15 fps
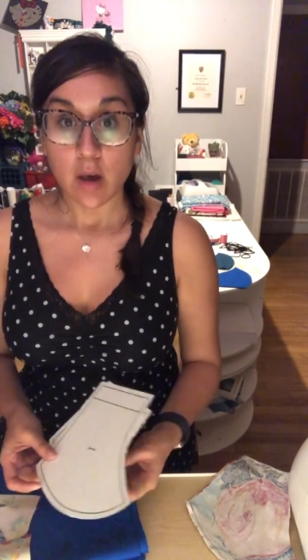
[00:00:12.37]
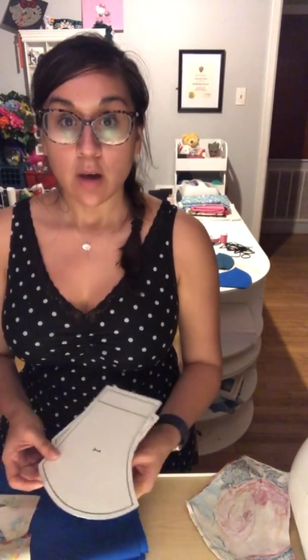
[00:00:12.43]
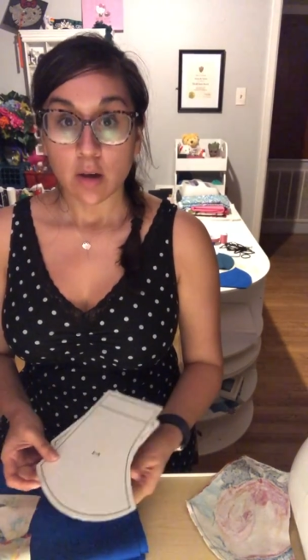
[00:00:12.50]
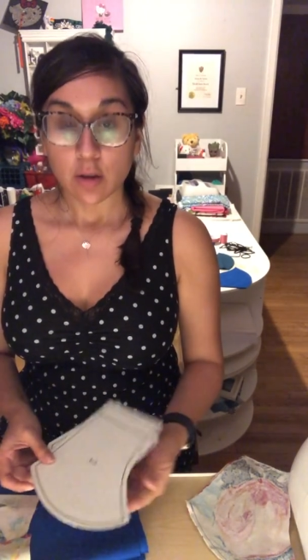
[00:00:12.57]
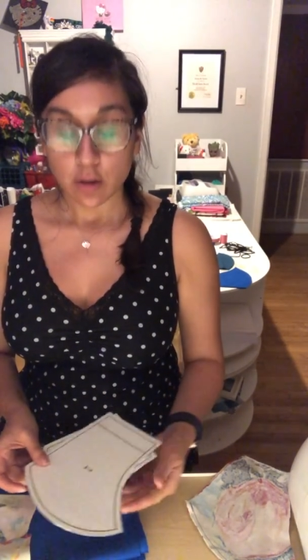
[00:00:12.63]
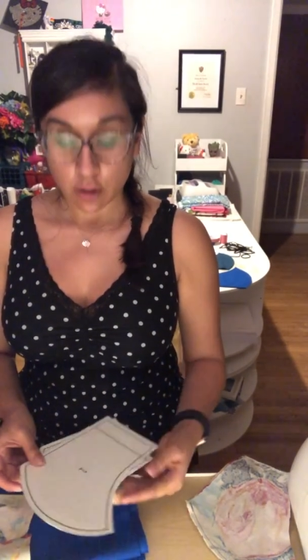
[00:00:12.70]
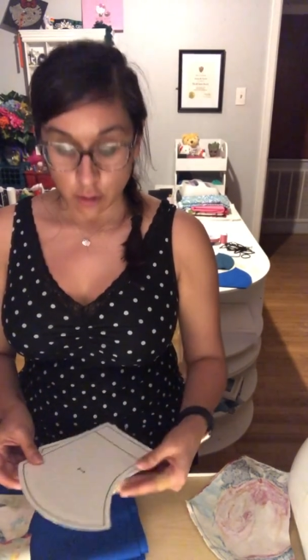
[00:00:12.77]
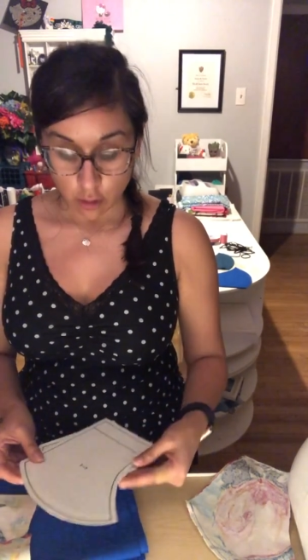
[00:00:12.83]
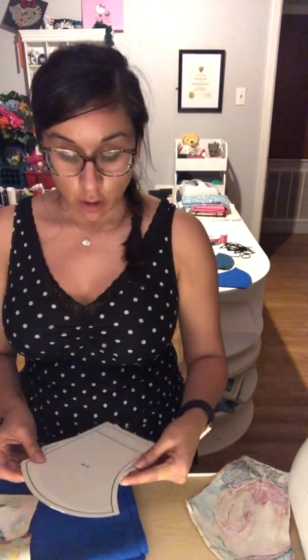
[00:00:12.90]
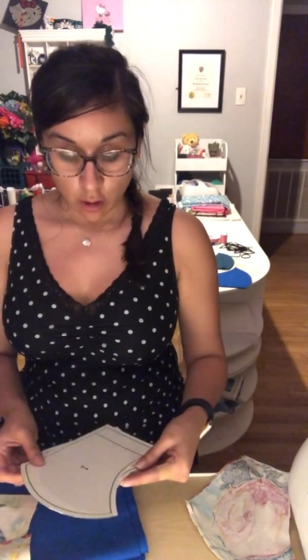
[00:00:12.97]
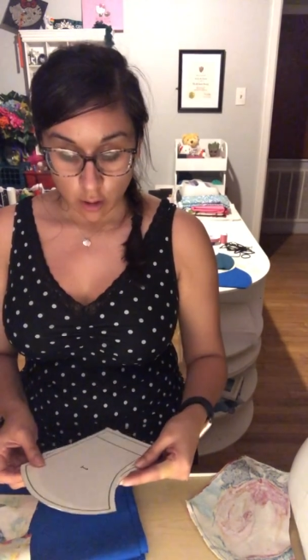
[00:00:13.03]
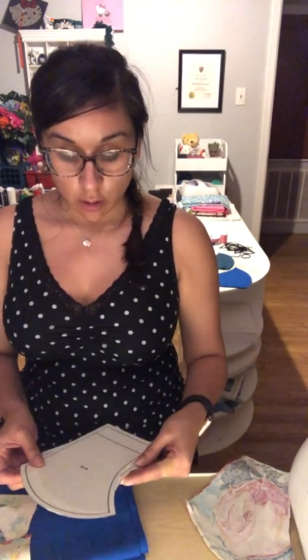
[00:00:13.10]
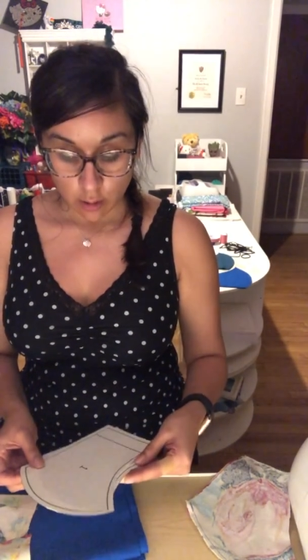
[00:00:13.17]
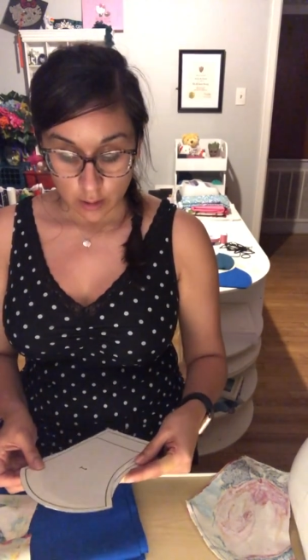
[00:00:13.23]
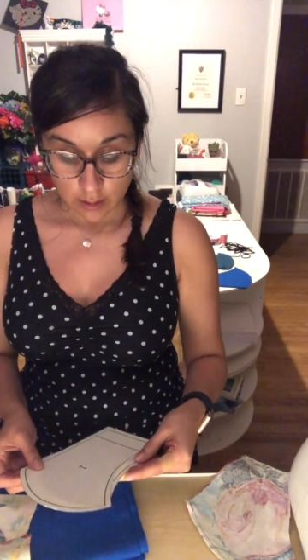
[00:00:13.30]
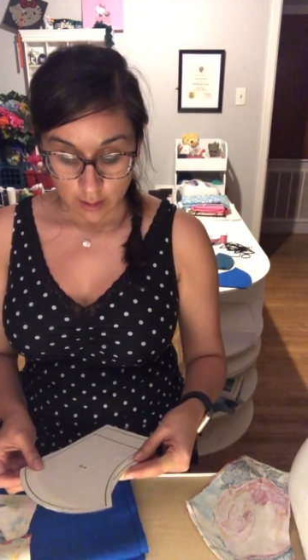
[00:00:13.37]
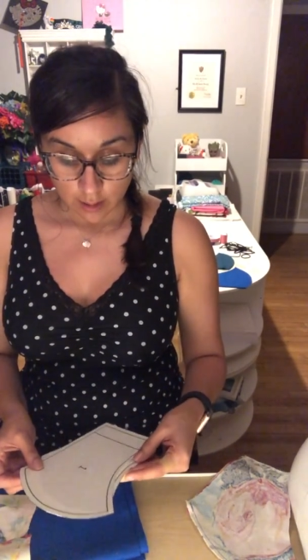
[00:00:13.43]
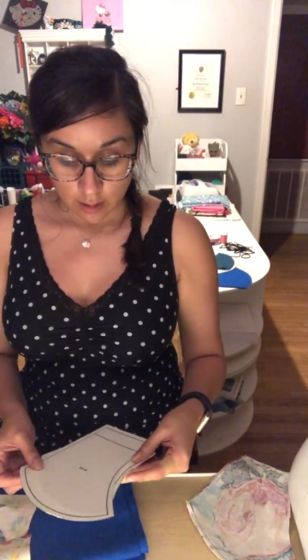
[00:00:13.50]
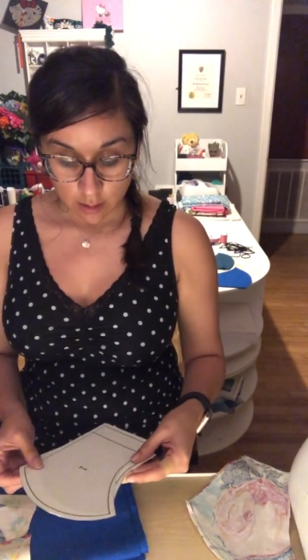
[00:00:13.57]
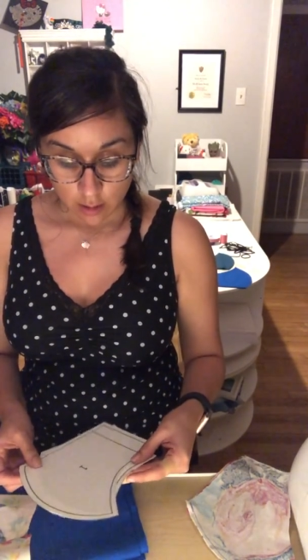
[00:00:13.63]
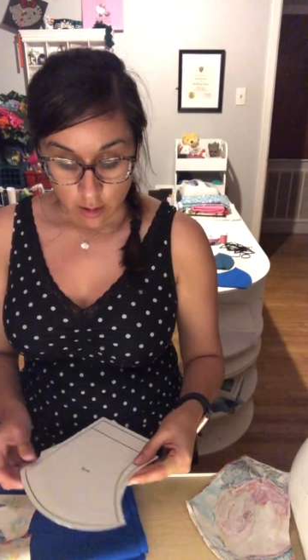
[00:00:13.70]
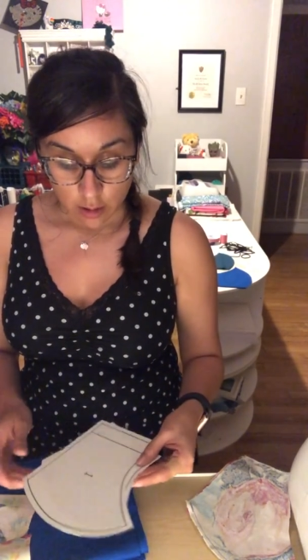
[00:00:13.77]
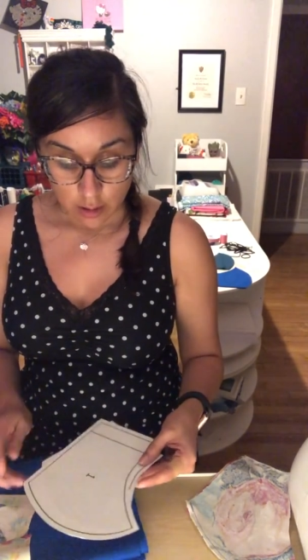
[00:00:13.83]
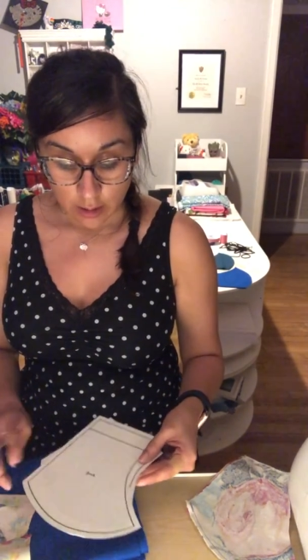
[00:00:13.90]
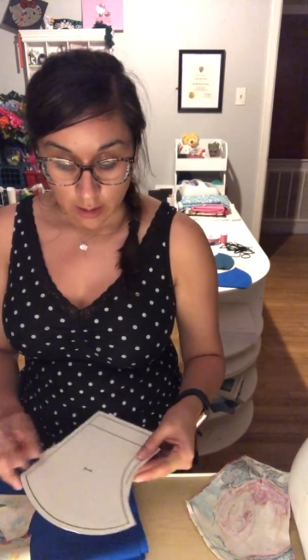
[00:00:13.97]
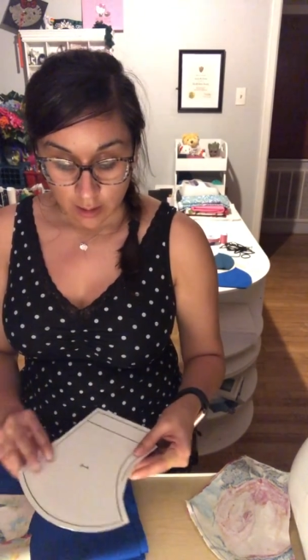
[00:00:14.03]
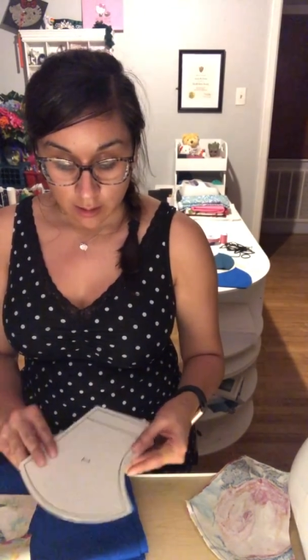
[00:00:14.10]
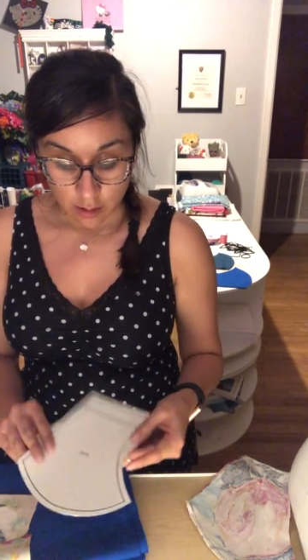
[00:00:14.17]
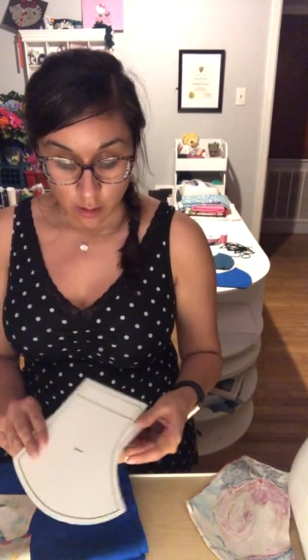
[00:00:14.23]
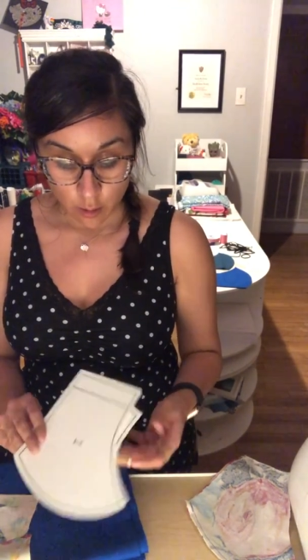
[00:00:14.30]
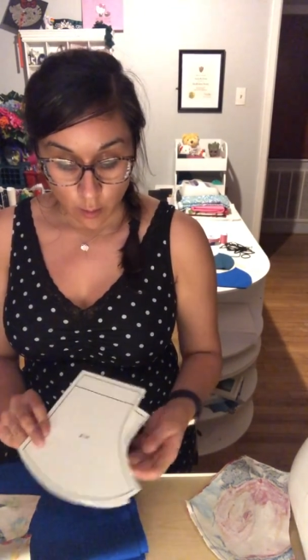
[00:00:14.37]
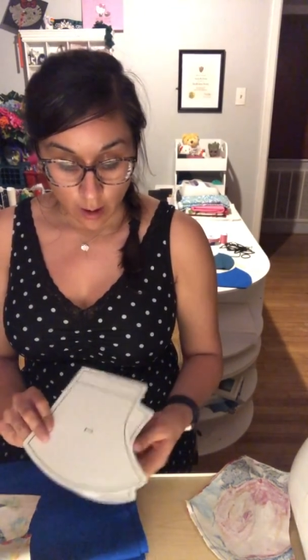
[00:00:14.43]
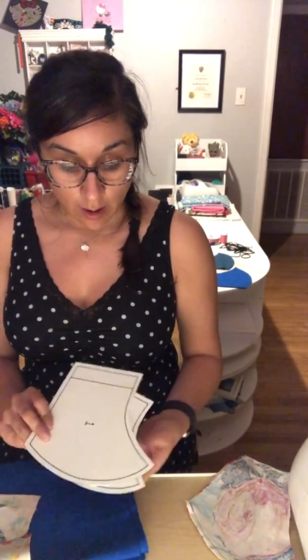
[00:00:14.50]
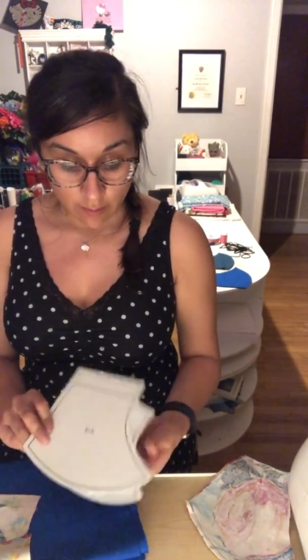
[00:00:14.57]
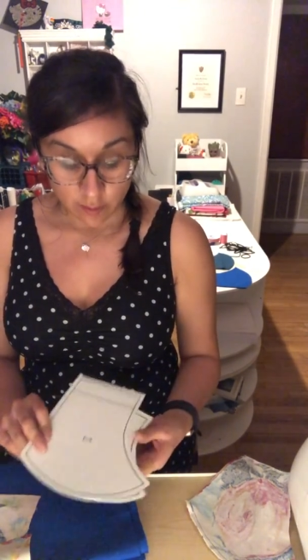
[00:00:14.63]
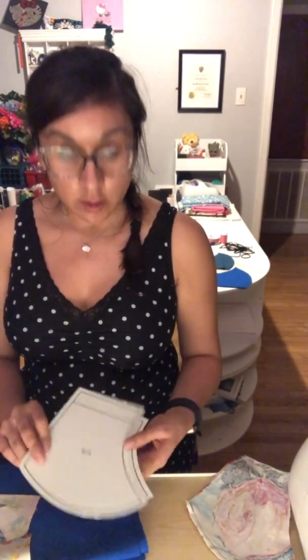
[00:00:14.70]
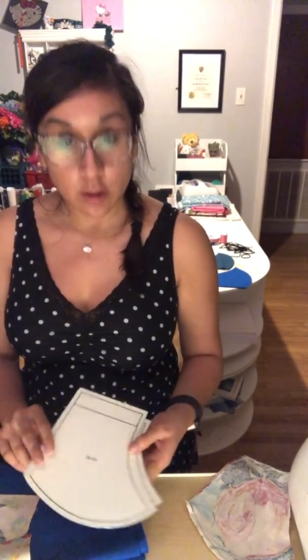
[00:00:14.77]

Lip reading: So let's get started. So you have